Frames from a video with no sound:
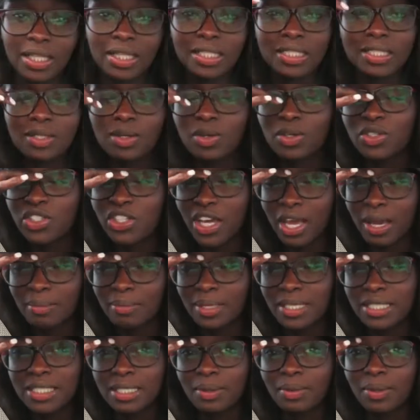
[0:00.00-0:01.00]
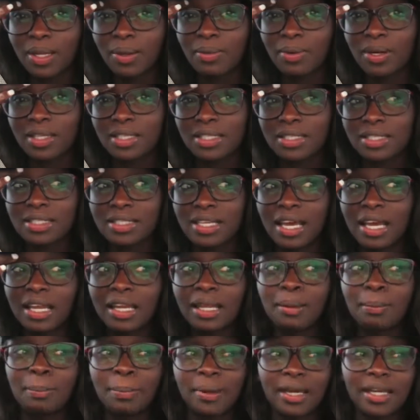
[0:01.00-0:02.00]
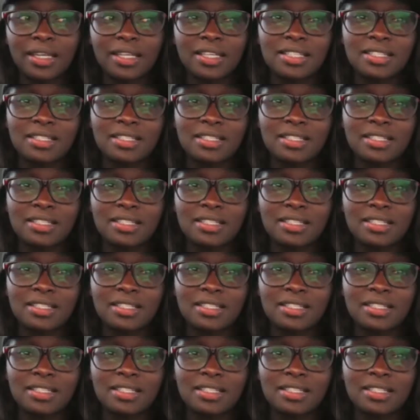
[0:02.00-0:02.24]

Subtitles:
Let's call Jamie, see what he wants. Any bet